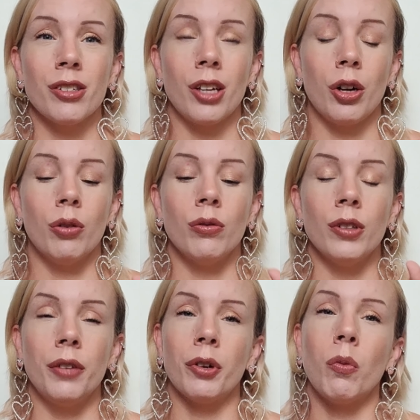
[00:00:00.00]
So
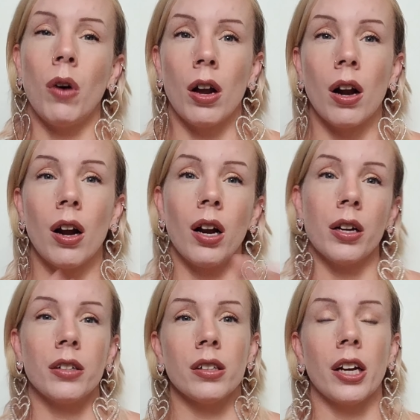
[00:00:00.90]
leave your water
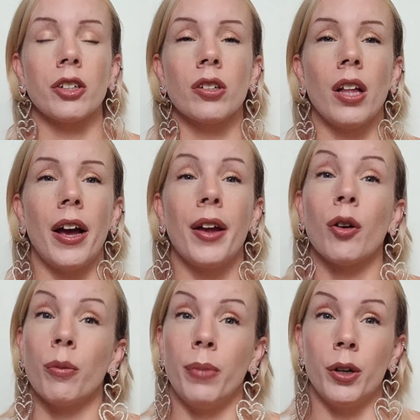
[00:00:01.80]
or your electrolyte
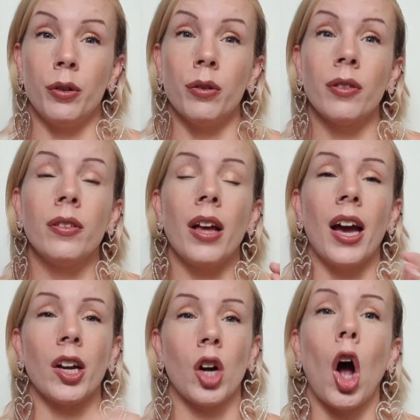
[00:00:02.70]
or both
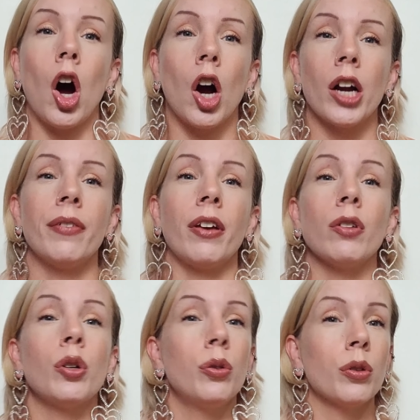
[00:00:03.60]
at your car. If you
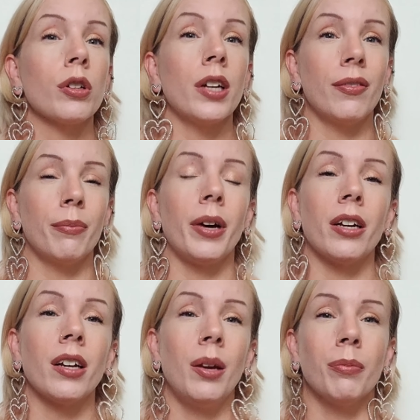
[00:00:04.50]
have a cooler, even
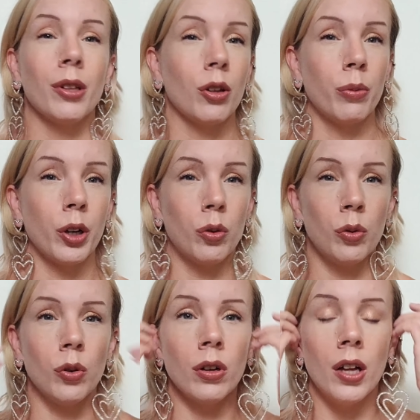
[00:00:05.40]
better, keep them a little bit
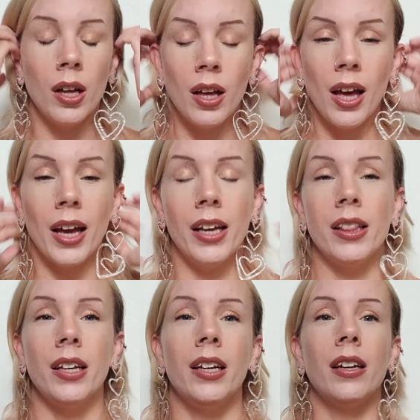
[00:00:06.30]
cool.
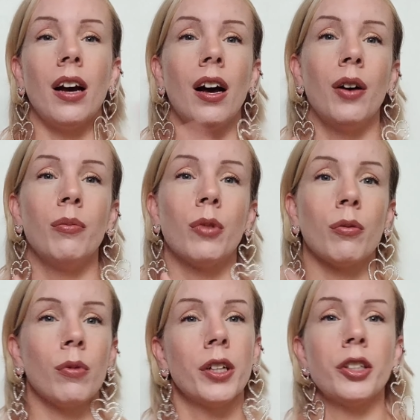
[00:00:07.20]
And then
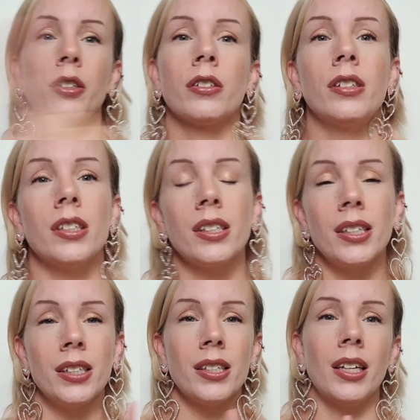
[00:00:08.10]
run your
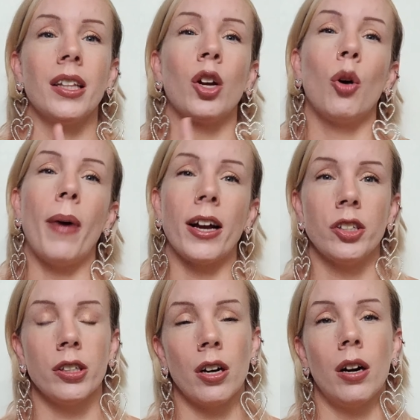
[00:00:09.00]
distance and then go back
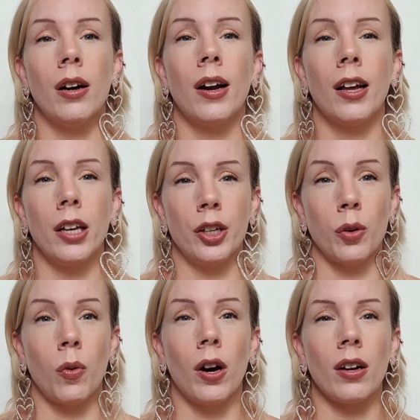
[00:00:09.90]
to your car and get
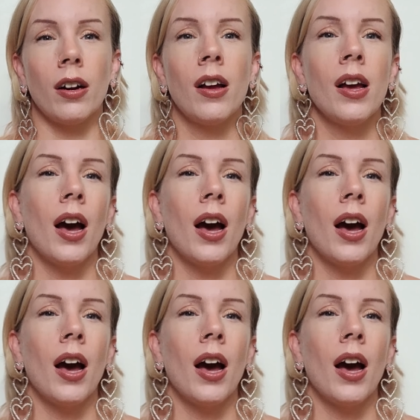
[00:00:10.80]
your water.